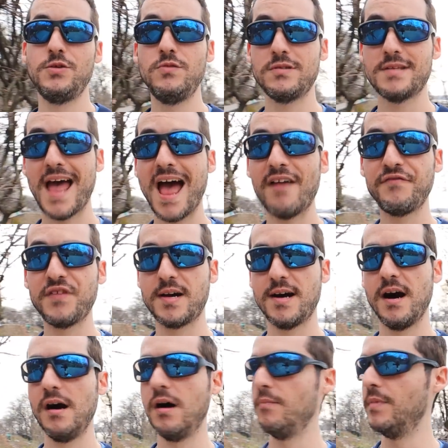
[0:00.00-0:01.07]
You just have to
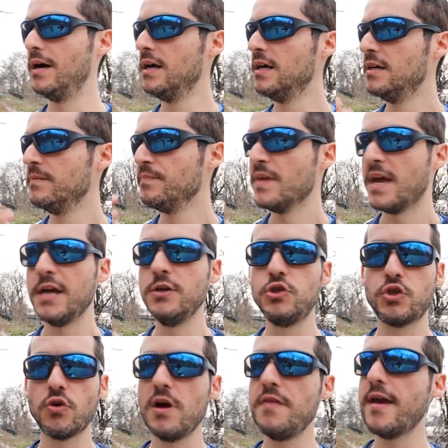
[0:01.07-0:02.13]
come
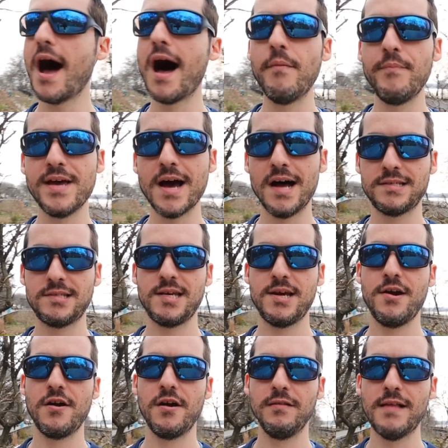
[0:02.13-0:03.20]
enjoy the ambiance
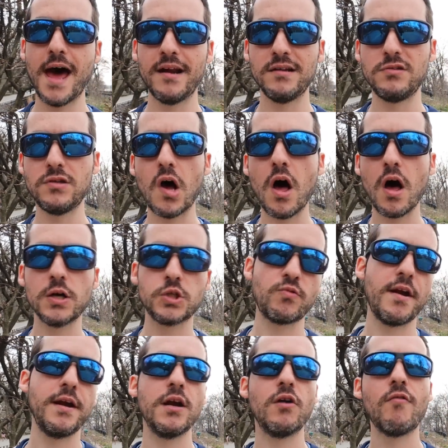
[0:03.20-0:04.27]
here. A lot of dogs
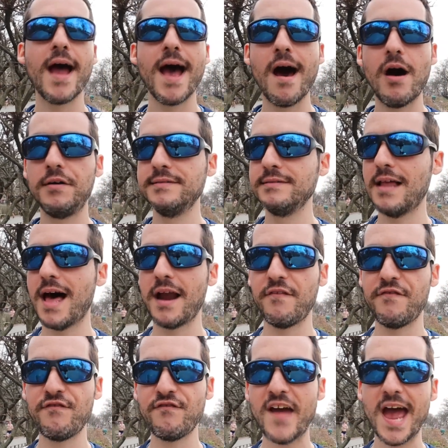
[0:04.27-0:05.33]
running around, a lot
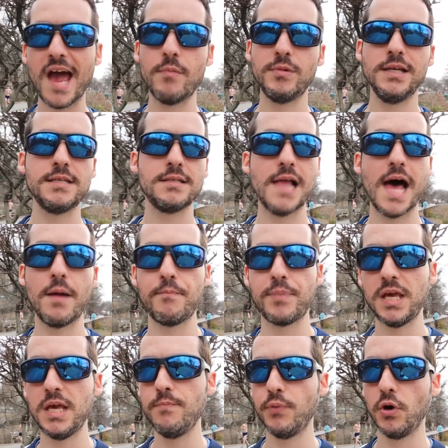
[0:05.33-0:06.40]
of families, a lot of
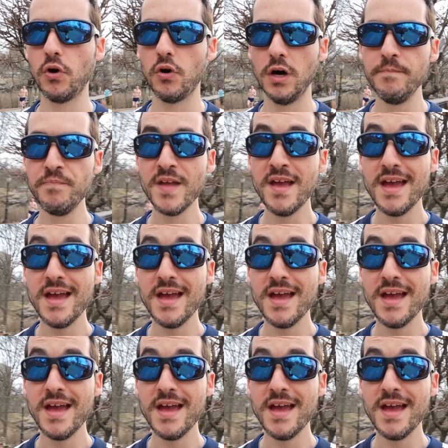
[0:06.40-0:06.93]
people.